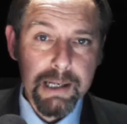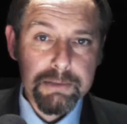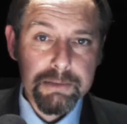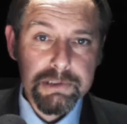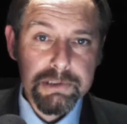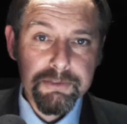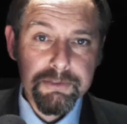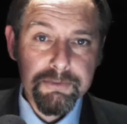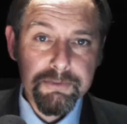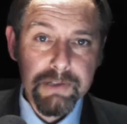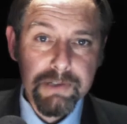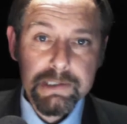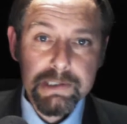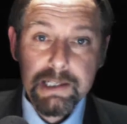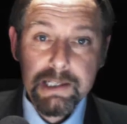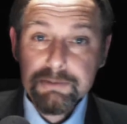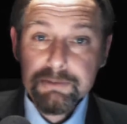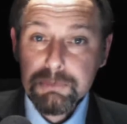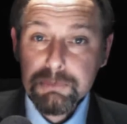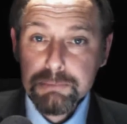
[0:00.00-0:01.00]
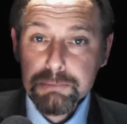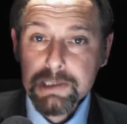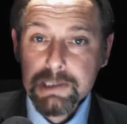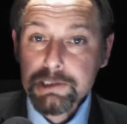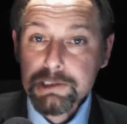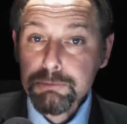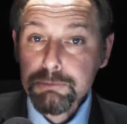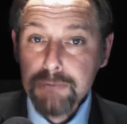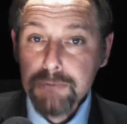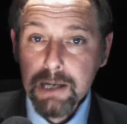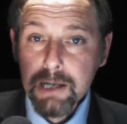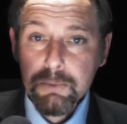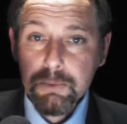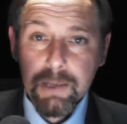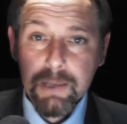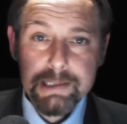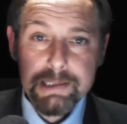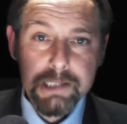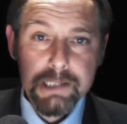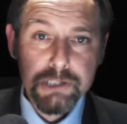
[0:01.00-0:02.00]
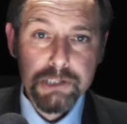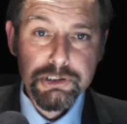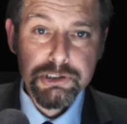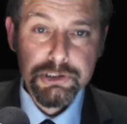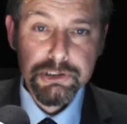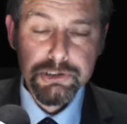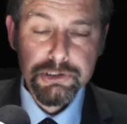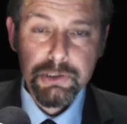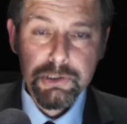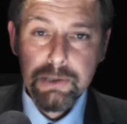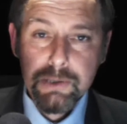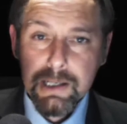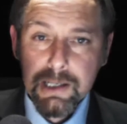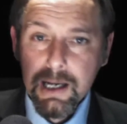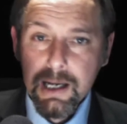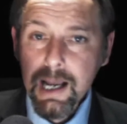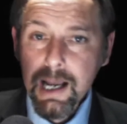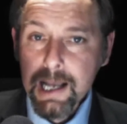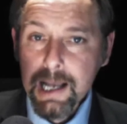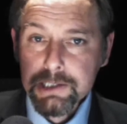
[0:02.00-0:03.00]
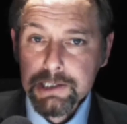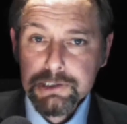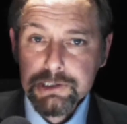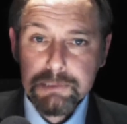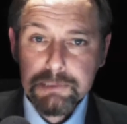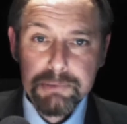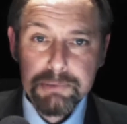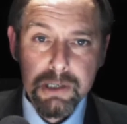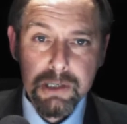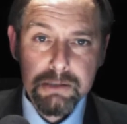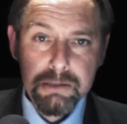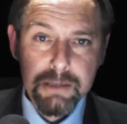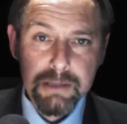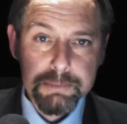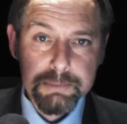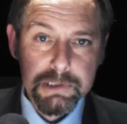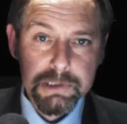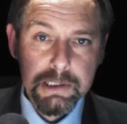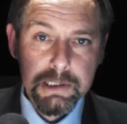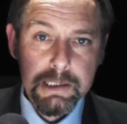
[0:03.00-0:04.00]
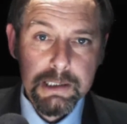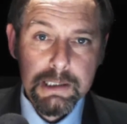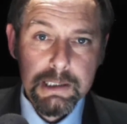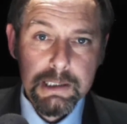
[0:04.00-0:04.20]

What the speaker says: of funding for Britain's railways and nuclear energy programmes.